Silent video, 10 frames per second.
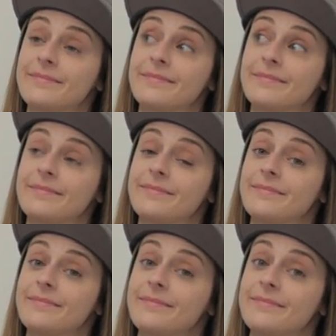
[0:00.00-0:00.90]

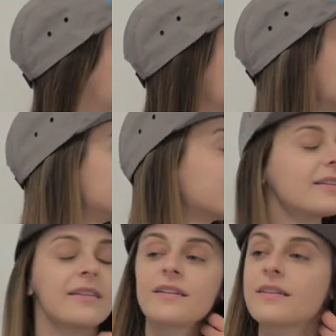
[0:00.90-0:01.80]

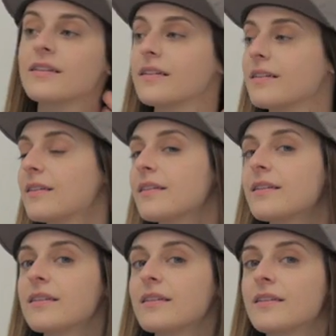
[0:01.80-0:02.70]

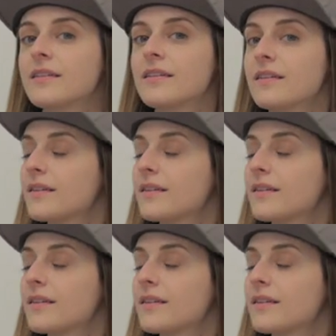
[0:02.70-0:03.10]
No words are spoken by the person on screen.